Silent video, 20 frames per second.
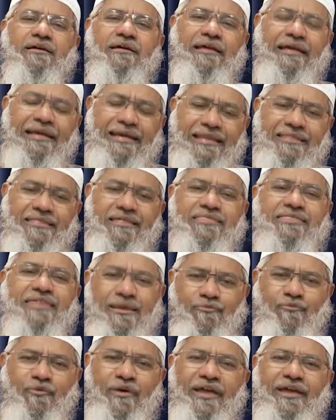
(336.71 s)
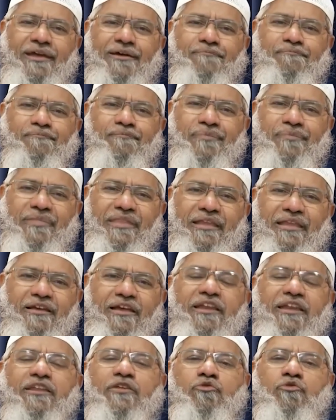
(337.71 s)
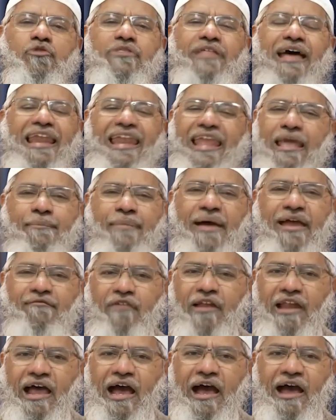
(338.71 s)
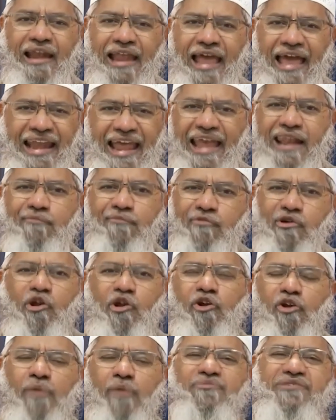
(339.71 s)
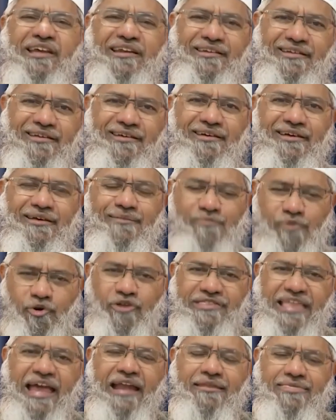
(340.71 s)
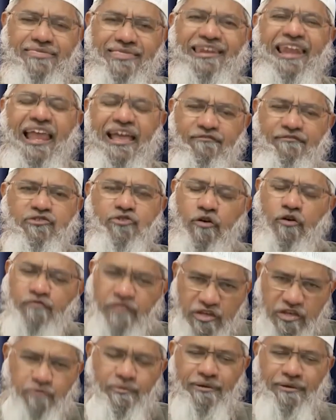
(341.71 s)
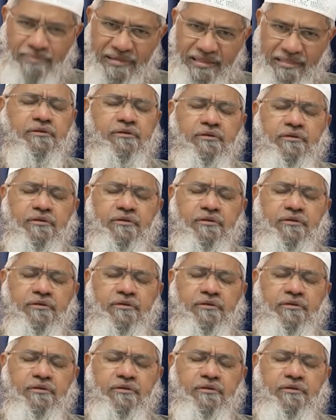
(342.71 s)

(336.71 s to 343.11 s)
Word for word: it is the same way it is used, a layman, uh, an Arab will not object because that's the language of the human beings.